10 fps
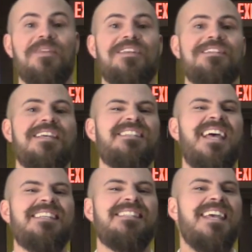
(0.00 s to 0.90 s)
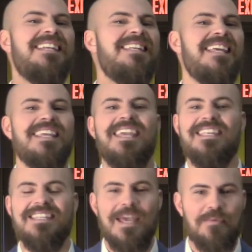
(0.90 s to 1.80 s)
And it says, as they did
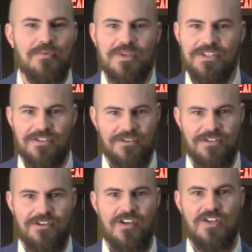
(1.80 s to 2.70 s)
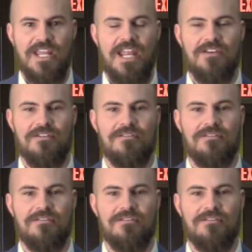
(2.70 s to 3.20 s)
in-depth research on Daniel,